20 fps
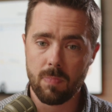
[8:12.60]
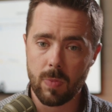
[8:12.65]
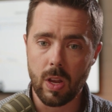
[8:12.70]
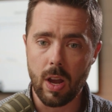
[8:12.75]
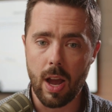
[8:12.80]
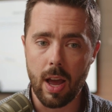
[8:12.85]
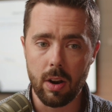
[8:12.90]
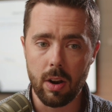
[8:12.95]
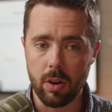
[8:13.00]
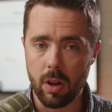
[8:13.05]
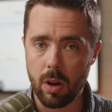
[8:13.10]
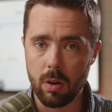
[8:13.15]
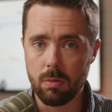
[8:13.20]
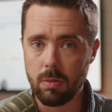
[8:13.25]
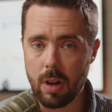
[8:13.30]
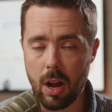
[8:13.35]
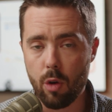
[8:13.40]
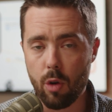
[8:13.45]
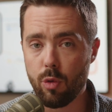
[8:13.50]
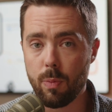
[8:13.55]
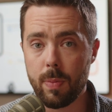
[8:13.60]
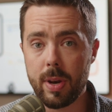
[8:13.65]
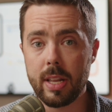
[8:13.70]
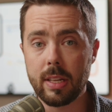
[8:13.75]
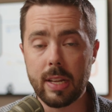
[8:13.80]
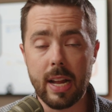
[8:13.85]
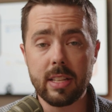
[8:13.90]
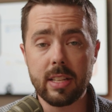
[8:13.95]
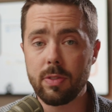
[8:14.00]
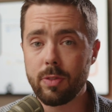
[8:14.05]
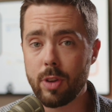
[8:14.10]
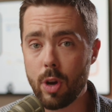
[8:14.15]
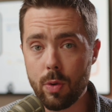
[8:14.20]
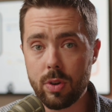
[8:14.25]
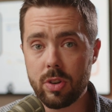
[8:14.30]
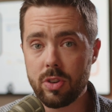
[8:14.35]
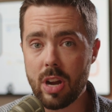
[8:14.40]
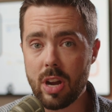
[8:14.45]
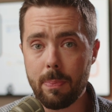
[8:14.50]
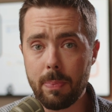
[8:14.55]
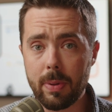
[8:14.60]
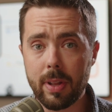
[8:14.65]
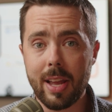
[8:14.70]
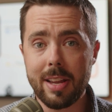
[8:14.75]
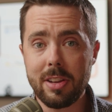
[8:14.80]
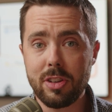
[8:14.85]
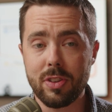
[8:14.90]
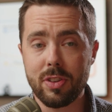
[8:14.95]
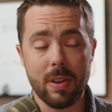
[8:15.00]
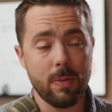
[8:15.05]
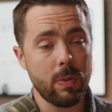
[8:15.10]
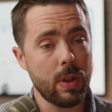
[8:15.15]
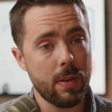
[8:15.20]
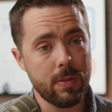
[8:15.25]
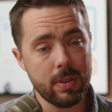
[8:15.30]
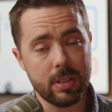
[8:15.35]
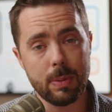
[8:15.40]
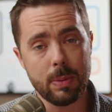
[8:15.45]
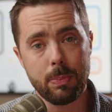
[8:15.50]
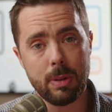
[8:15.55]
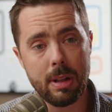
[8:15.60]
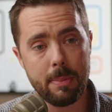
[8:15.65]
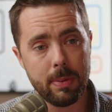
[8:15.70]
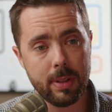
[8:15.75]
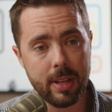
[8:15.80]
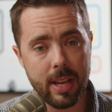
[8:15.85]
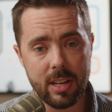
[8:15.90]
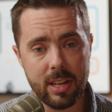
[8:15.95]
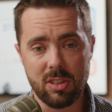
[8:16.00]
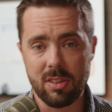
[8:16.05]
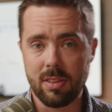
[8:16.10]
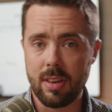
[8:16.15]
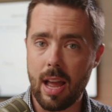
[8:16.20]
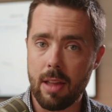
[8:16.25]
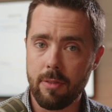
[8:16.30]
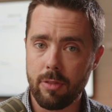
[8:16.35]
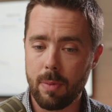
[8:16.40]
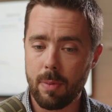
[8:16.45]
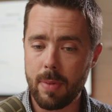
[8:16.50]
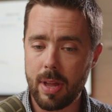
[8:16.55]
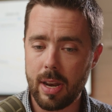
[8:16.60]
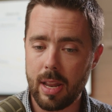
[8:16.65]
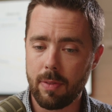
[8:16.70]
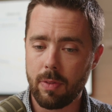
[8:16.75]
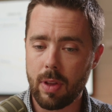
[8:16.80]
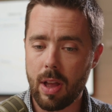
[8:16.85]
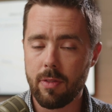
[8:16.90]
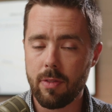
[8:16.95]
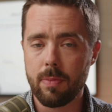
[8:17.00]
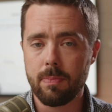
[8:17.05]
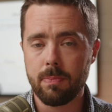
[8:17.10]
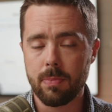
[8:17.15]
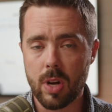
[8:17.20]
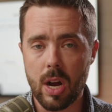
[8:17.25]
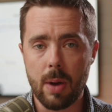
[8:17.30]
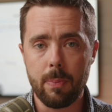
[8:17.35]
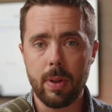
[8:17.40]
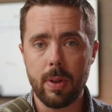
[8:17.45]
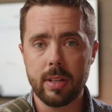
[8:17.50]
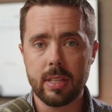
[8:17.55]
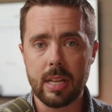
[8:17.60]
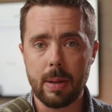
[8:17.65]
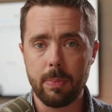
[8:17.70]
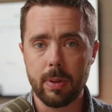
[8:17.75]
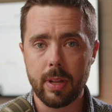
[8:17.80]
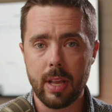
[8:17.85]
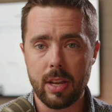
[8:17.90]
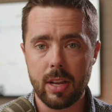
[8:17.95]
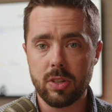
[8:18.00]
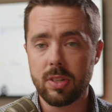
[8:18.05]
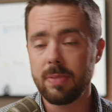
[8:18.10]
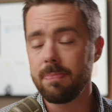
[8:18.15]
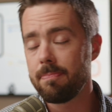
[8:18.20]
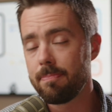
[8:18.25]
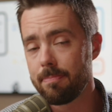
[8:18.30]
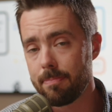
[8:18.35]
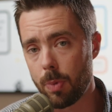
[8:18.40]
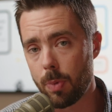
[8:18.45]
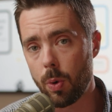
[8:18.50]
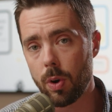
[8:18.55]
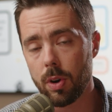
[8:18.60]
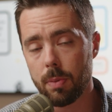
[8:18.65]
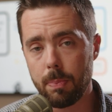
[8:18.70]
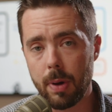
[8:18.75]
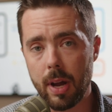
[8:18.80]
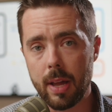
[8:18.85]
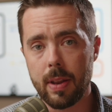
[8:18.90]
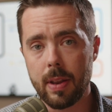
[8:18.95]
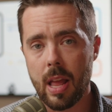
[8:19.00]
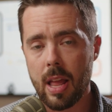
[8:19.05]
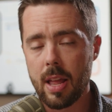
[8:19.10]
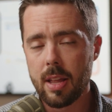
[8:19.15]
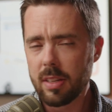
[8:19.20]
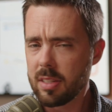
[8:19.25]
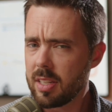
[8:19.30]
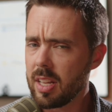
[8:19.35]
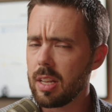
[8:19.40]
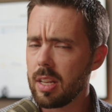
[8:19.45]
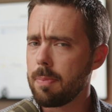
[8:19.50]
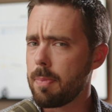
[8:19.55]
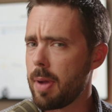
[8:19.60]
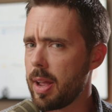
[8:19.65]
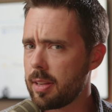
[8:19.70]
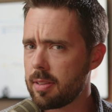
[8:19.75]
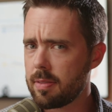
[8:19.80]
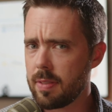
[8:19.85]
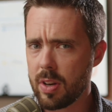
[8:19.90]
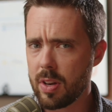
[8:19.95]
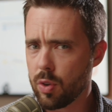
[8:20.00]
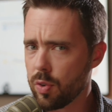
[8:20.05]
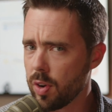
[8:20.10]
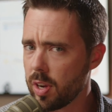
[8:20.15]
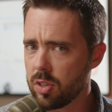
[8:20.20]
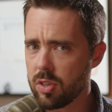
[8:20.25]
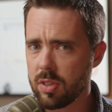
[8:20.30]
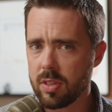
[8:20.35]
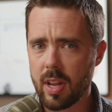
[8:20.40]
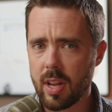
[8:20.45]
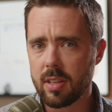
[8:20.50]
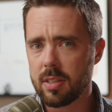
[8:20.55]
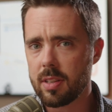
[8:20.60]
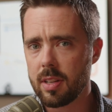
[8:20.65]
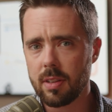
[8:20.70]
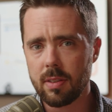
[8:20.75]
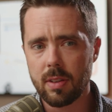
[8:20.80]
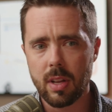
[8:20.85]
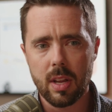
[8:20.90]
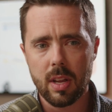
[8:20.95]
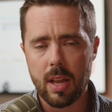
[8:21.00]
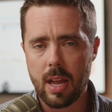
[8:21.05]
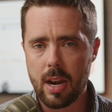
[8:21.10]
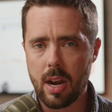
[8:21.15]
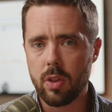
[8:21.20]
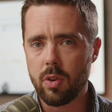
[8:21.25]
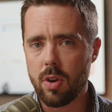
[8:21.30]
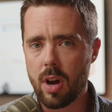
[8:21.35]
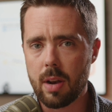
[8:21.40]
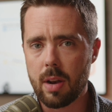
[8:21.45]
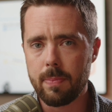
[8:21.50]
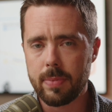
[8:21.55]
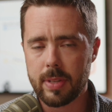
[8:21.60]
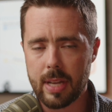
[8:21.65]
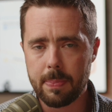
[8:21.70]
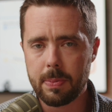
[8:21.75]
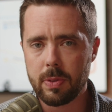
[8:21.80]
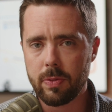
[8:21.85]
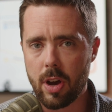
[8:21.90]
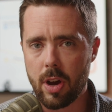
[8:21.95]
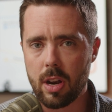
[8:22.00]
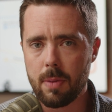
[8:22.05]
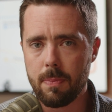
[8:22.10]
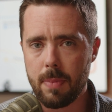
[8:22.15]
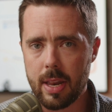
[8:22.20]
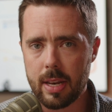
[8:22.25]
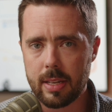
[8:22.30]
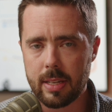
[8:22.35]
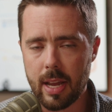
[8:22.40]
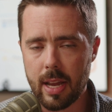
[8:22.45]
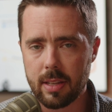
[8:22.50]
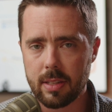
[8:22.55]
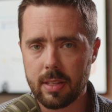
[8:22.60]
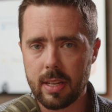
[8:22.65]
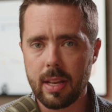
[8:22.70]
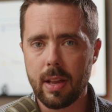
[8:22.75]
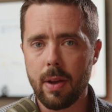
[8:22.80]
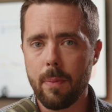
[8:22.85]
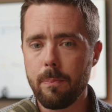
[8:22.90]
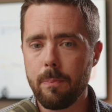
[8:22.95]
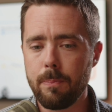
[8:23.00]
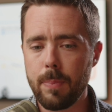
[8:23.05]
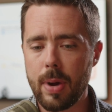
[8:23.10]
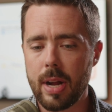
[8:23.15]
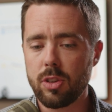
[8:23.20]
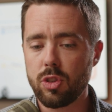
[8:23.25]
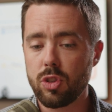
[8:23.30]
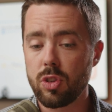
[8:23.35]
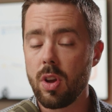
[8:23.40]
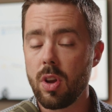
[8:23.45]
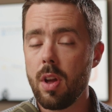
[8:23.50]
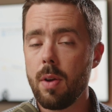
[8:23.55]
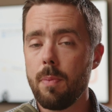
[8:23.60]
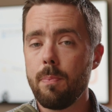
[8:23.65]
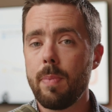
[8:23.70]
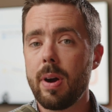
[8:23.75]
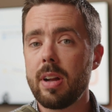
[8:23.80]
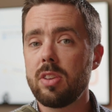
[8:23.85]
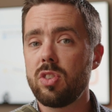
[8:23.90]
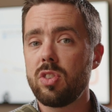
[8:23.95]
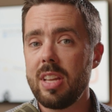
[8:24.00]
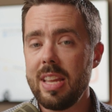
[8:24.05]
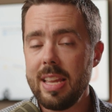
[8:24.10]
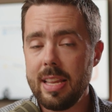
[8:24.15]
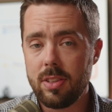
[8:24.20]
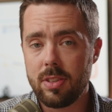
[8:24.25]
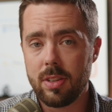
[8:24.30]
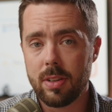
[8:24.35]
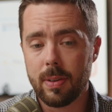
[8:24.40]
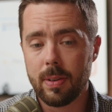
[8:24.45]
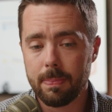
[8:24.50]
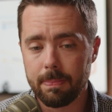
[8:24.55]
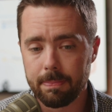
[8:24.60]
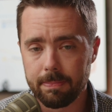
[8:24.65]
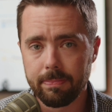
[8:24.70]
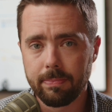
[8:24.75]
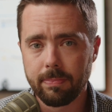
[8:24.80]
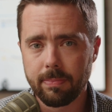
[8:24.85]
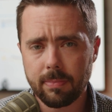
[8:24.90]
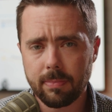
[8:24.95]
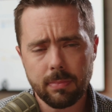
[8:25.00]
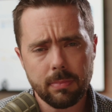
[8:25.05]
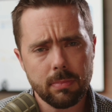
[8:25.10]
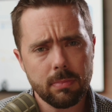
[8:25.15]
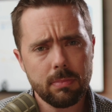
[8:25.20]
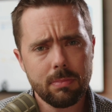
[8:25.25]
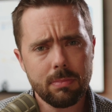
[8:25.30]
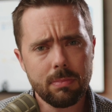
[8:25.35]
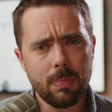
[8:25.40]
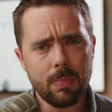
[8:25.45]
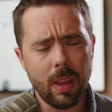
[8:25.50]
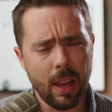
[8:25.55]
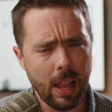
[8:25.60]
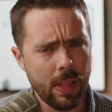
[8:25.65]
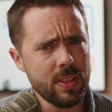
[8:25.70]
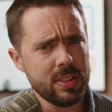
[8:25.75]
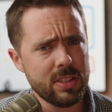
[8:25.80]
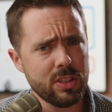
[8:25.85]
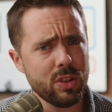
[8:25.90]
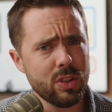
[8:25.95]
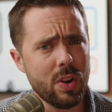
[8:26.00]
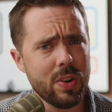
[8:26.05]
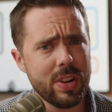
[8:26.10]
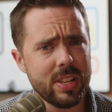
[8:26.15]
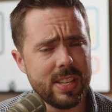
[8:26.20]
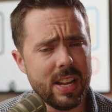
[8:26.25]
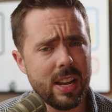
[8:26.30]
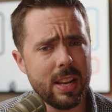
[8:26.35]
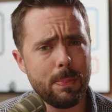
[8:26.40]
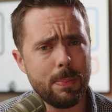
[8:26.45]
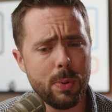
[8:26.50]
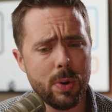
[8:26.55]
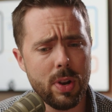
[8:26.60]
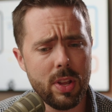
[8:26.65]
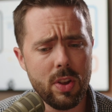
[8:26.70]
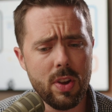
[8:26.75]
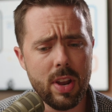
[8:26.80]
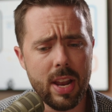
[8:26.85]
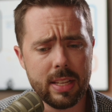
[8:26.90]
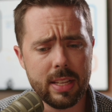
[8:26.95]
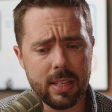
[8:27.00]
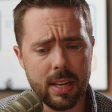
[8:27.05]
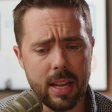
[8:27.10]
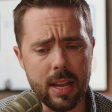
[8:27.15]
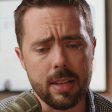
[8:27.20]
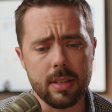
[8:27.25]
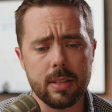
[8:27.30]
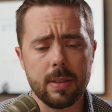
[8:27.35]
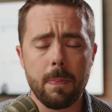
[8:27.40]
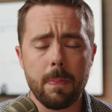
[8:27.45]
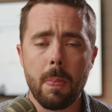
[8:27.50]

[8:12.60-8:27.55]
I don't know, however many lines of code in your application. If you have a simple application, not very many. If you have a complex application, more, but still it makes integration testing and other autom- types of automated testing much, much easier. And this is already sounding pretty good as it is.